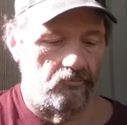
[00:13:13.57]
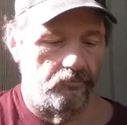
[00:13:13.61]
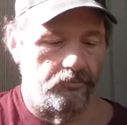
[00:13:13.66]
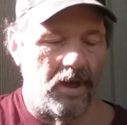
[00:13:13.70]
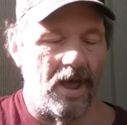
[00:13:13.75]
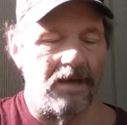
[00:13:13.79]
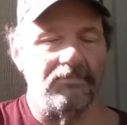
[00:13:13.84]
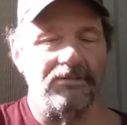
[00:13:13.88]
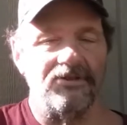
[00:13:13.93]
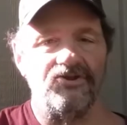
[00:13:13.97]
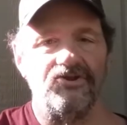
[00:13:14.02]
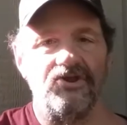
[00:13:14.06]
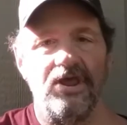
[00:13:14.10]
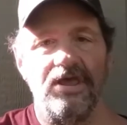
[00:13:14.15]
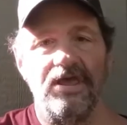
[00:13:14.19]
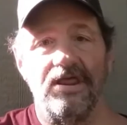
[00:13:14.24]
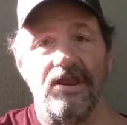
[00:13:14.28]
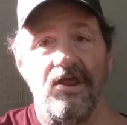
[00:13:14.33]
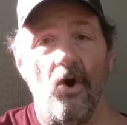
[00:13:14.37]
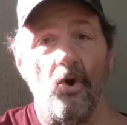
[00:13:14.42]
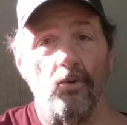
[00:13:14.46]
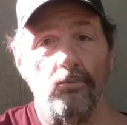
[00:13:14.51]
publishing
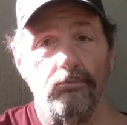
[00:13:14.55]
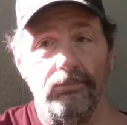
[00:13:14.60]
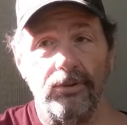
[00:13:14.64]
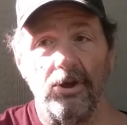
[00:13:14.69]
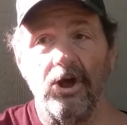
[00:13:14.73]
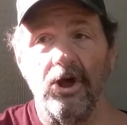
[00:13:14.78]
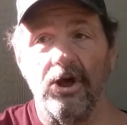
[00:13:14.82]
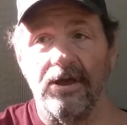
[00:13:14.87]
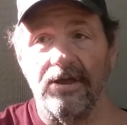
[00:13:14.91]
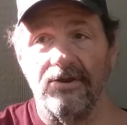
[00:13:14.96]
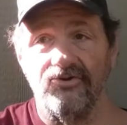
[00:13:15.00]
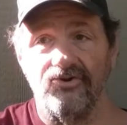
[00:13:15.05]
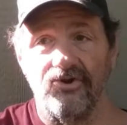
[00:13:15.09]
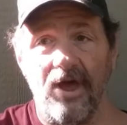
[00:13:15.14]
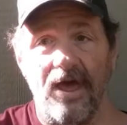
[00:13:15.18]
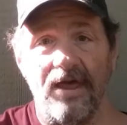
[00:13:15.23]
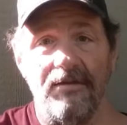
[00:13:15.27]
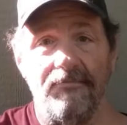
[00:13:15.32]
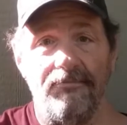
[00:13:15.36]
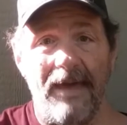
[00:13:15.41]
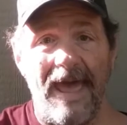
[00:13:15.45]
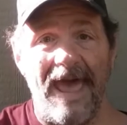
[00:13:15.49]
an old book and
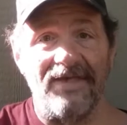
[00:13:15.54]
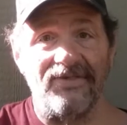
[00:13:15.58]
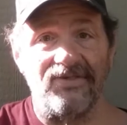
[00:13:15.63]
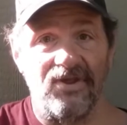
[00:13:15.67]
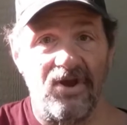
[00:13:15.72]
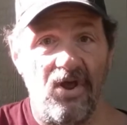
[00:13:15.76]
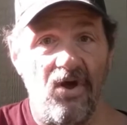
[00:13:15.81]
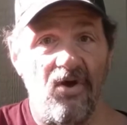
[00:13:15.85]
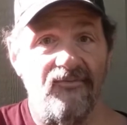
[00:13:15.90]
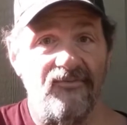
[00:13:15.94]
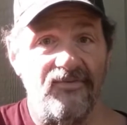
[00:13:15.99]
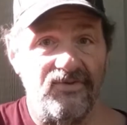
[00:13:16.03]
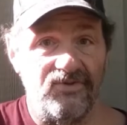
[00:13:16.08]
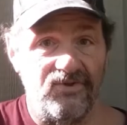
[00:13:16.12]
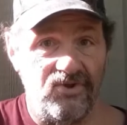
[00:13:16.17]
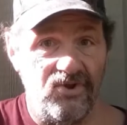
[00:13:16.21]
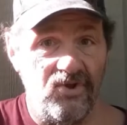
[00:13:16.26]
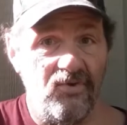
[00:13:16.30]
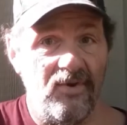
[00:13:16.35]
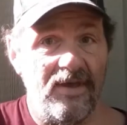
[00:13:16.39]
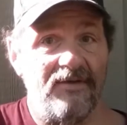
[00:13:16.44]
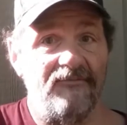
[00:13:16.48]
trying to pass it off as
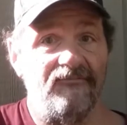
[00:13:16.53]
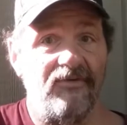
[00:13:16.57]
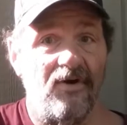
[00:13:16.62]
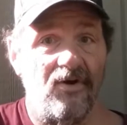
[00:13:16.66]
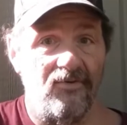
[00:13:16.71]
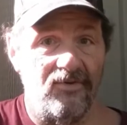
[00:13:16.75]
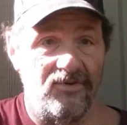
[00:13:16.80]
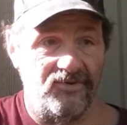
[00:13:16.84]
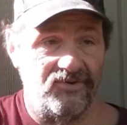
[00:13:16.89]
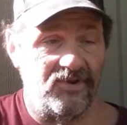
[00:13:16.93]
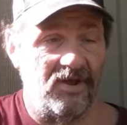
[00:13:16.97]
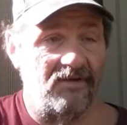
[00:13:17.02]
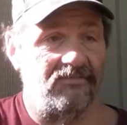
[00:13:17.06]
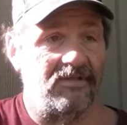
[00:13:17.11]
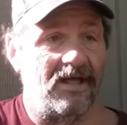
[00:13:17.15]
new info and stuff